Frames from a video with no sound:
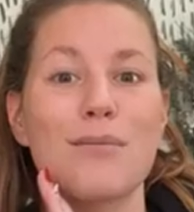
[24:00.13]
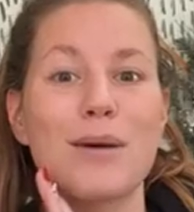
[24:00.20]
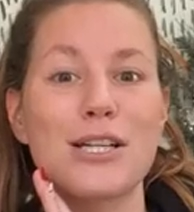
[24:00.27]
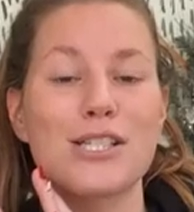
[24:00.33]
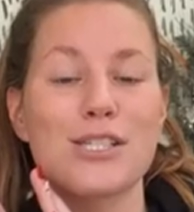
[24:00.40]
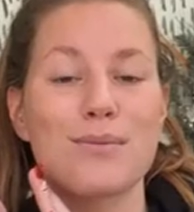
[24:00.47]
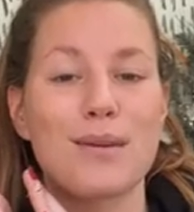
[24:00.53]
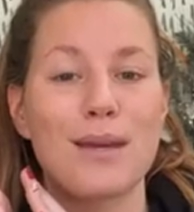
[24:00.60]

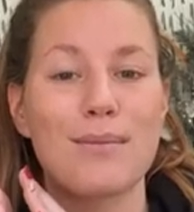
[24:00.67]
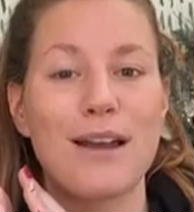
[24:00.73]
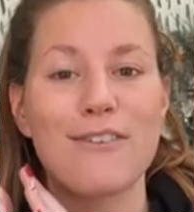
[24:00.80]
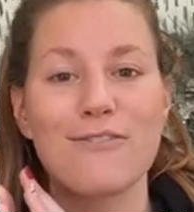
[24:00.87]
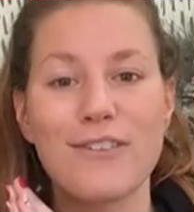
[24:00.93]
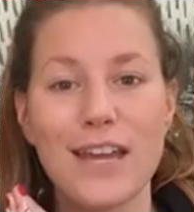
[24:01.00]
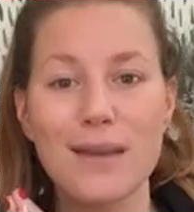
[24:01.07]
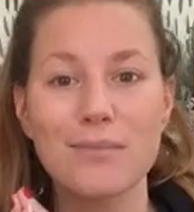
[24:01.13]
much to me and my
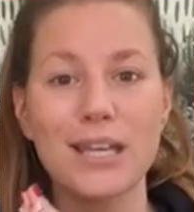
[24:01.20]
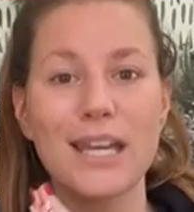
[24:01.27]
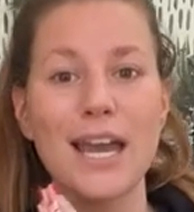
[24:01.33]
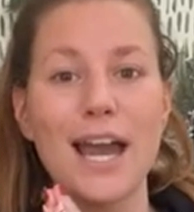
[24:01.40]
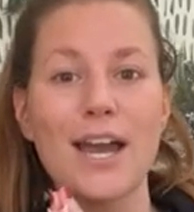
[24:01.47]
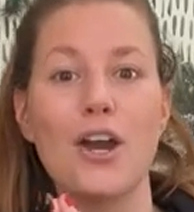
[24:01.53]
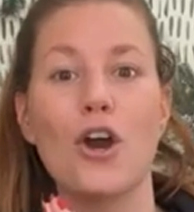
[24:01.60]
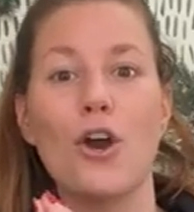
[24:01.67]
family.
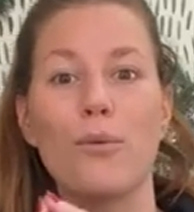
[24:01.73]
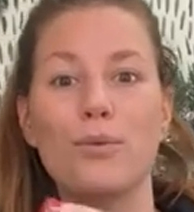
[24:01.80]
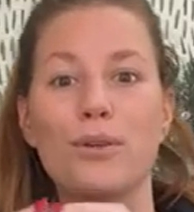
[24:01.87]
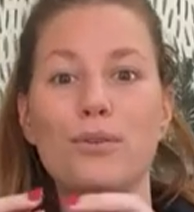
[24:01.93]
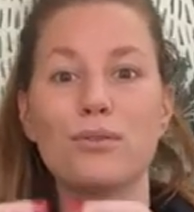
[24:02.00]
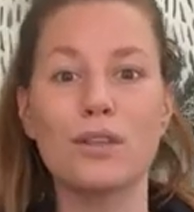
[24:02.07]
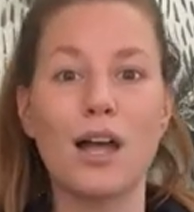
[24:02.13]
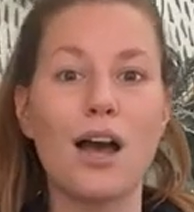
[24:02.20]
I hope
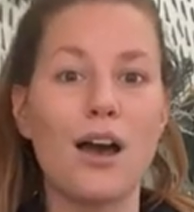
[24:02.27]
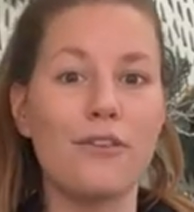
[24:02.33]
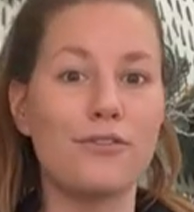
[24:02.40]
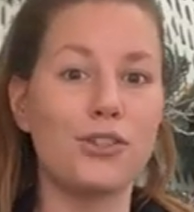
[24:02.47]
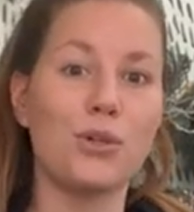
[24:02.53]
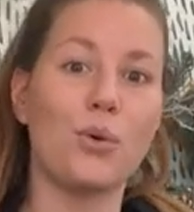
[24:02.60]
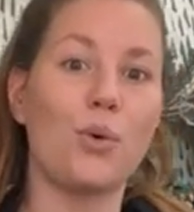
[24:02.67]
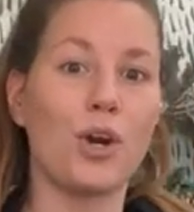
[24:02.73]
you
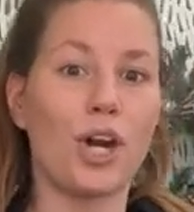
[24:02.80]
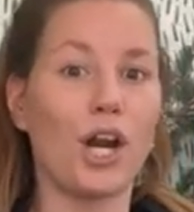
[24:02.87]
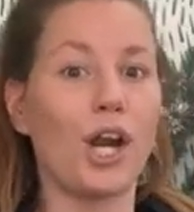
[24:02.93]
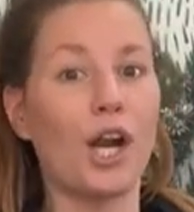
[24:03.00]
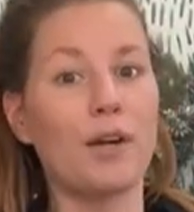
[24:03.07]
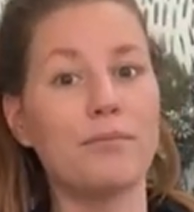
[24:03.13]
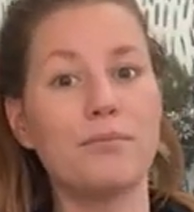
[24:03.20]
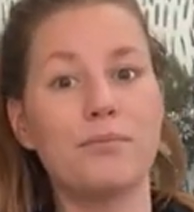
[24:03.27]
love
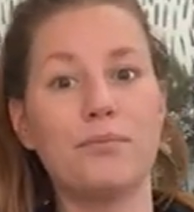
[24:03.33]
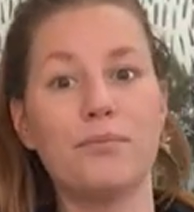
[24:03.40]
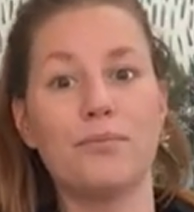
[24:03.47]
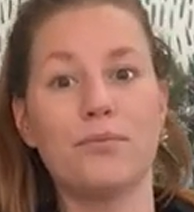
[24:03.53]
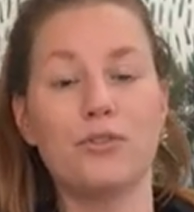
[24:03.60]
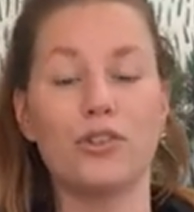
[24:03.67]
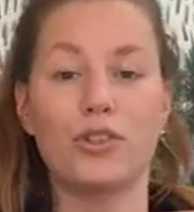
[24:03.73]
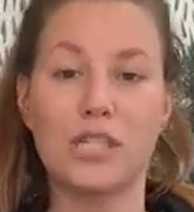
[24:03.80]
your
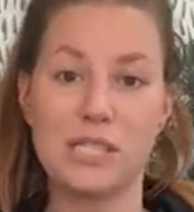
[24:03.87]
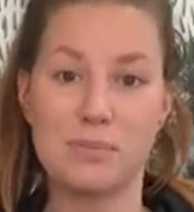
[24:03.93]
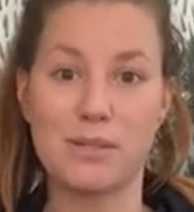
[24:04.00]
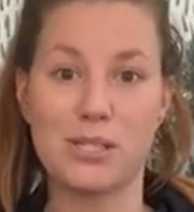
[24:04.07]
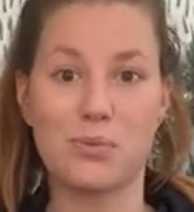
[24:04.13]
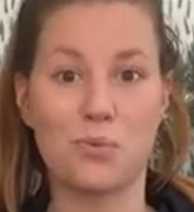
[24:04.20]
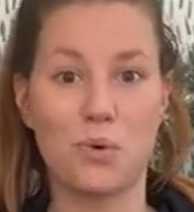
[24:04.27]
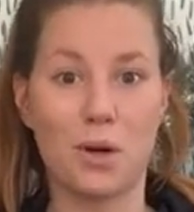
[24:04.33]

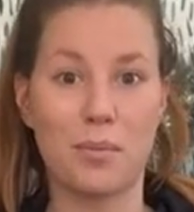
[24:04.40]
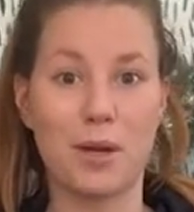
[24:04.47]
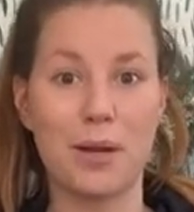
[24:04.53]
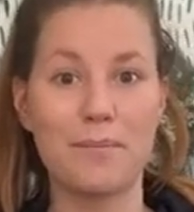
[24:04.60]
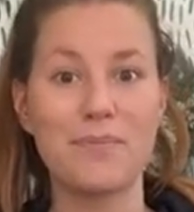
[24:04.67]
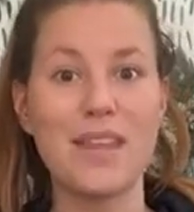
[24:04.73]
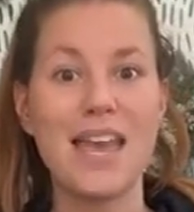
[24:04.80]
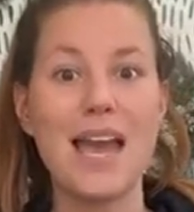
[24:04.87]
Christmas
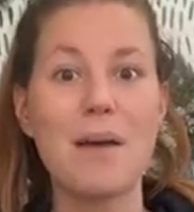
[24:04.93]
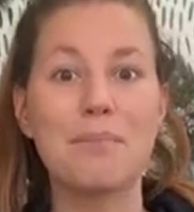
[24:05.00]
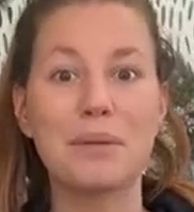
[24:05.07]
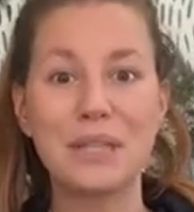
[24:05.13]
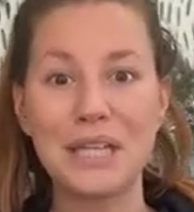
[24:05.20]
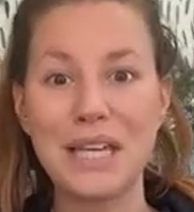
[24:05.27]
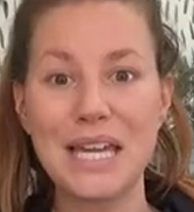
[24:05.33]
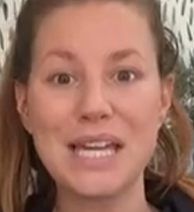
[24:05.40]
warmer.
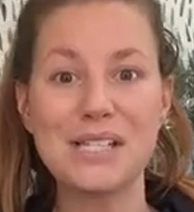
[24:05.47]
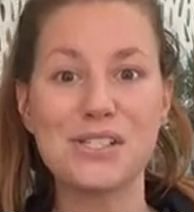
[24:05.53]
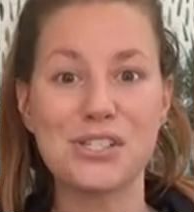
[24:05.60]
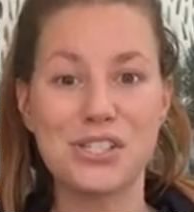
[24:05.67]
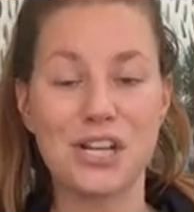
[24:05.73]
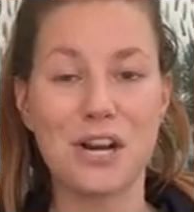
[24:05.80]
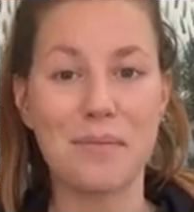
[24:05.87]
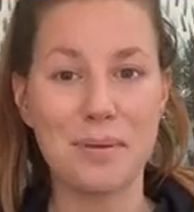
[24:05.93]
Please
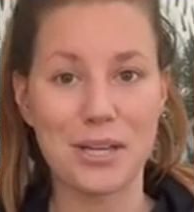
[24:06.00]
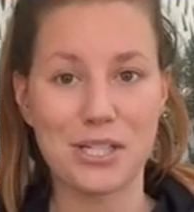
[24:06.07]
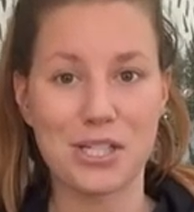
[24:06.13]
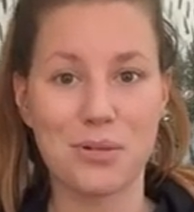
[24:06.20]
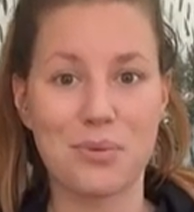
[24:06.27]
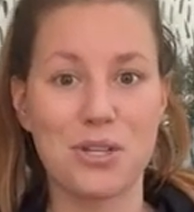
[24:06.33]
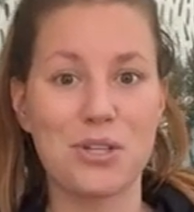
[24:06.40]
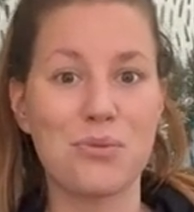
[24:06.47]
share a
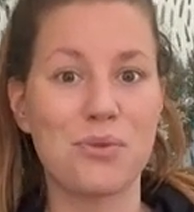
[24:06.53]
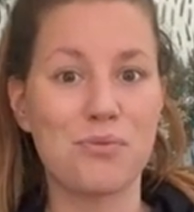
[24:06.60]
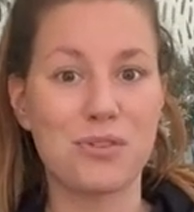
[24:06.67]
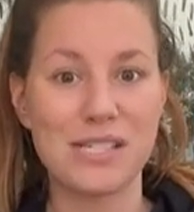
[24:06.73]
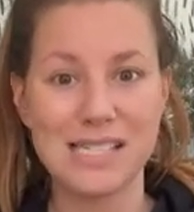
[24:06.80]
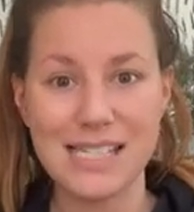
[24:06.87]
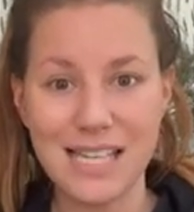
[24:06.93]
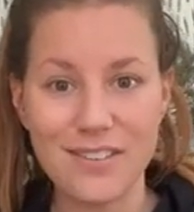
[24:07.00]
picture when you
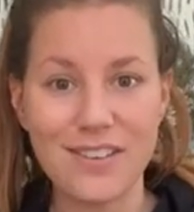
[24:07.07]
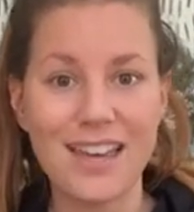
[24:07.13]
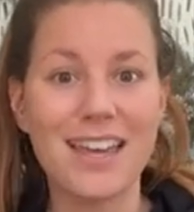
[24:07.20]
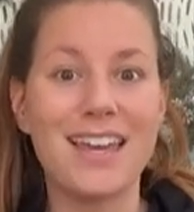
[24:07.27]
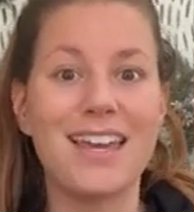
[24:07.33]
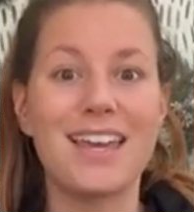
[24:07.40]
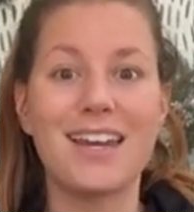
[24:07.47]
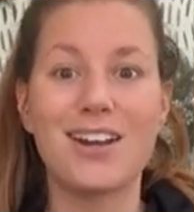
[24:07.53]
receive it
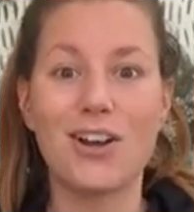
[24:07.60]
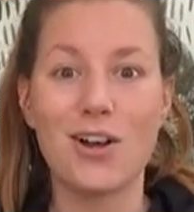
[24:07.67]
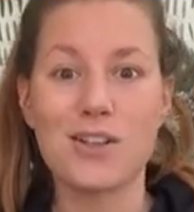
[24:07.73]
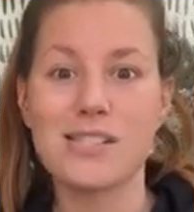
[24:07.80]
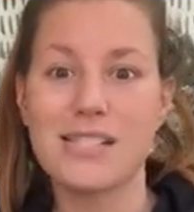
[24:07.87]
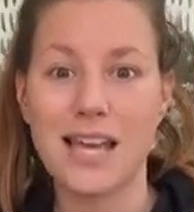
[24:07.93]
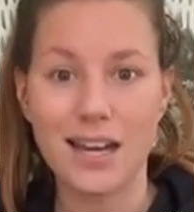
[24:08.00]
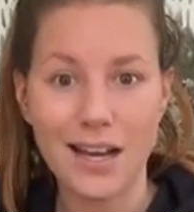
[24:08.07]
and get it all
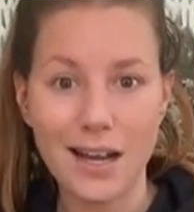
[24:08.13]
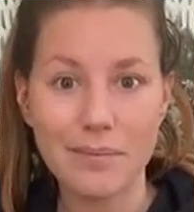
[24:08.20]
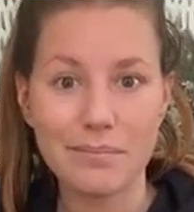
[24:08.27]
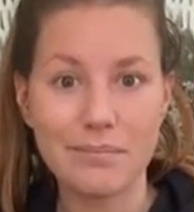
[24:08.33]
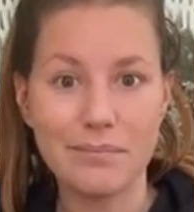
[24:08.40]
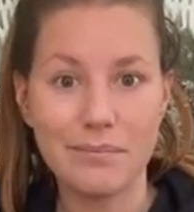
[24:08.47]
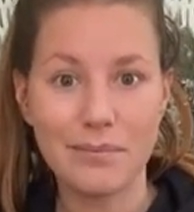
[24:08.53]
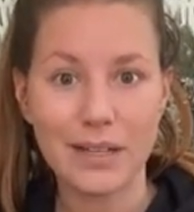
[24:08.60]
set up,
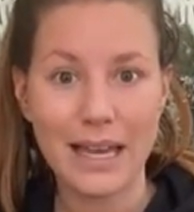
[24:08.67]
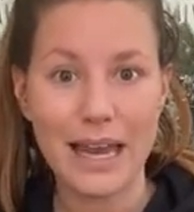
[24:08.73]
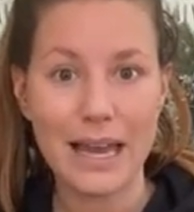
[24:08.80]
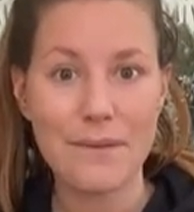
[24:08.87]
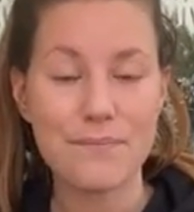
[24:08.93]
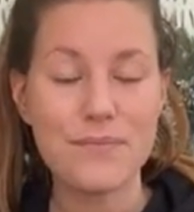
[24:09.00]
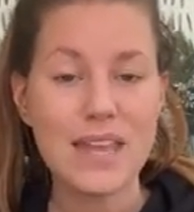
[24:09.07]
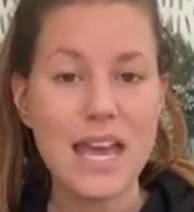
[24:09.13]
okay?